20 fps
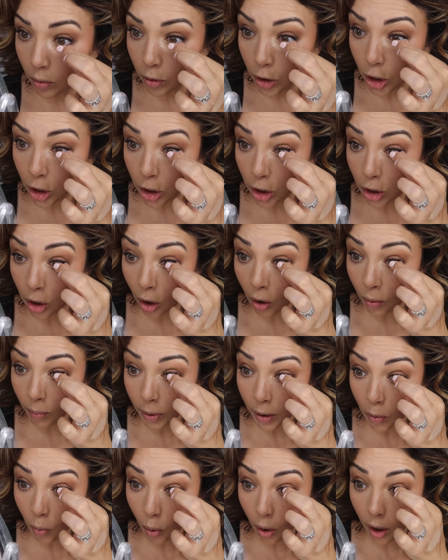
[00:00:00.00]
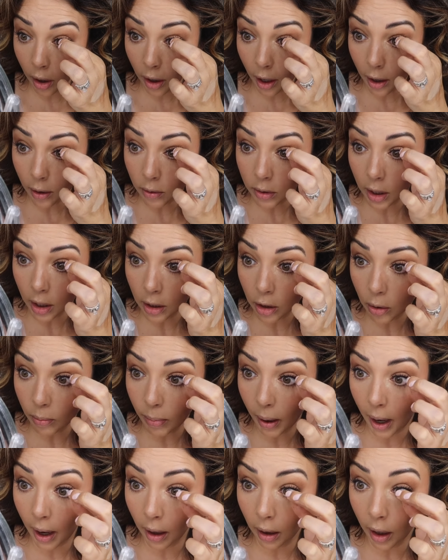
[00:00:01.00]
Just don't be one of those that you
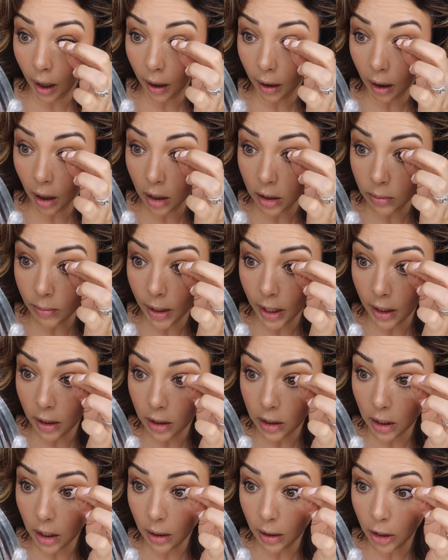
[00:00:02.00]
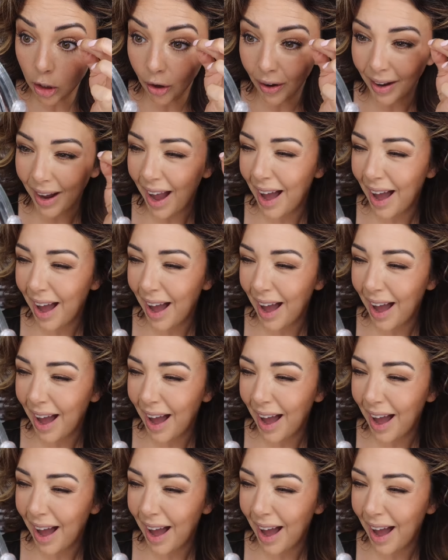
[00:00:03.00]
buy a lot of cosmetics and you're like,